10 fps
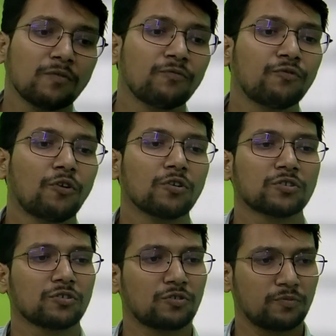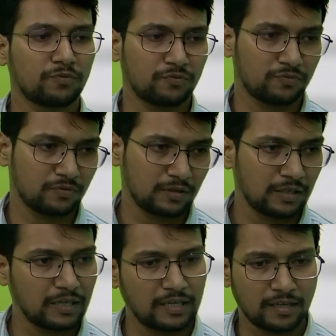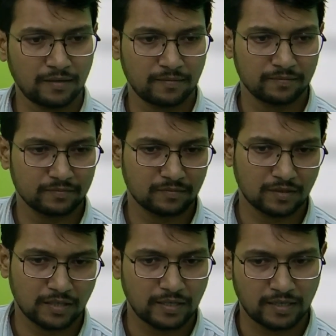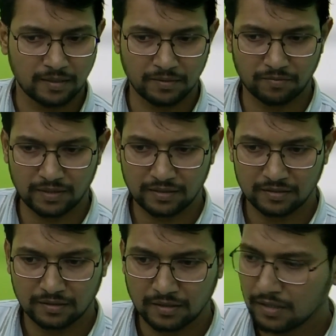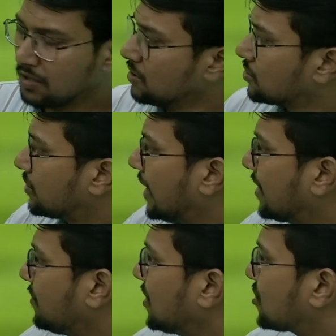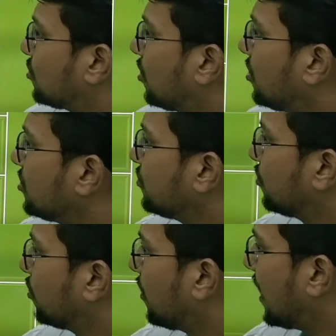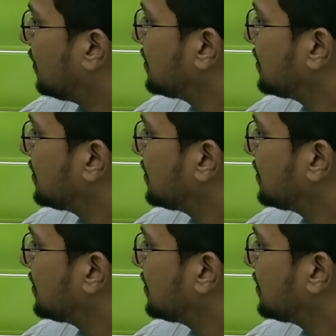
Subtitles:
fourth group. Clear, everyone? So that means those who have